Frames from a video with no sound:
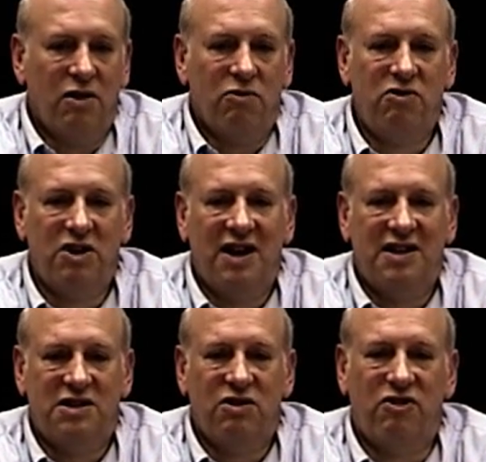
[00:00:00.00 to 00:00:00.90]
We
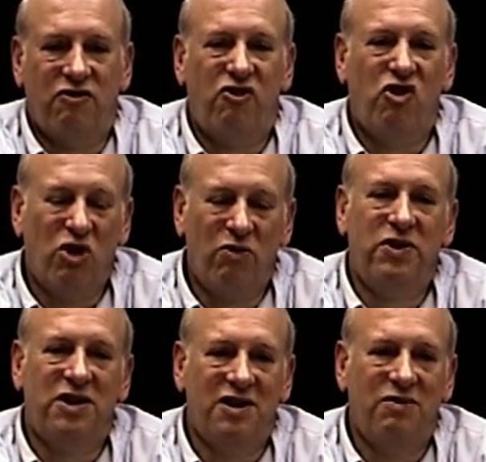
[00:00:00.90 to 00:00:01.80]
realized that over 4
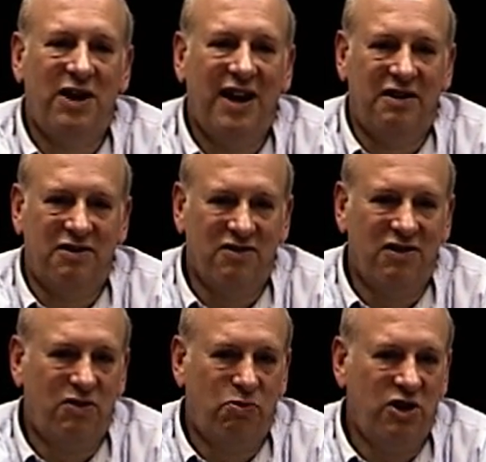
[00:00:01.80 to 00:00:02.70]
billion bags are
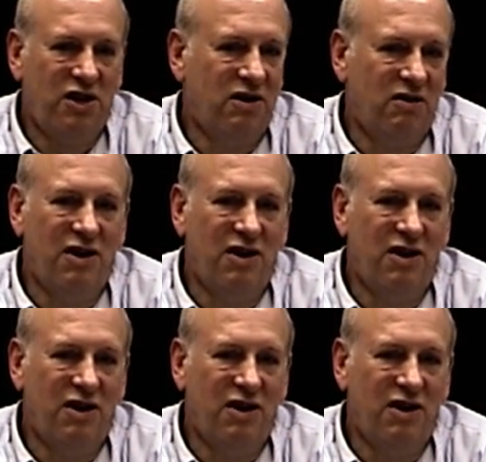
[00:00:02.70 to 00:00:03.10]
littered per year,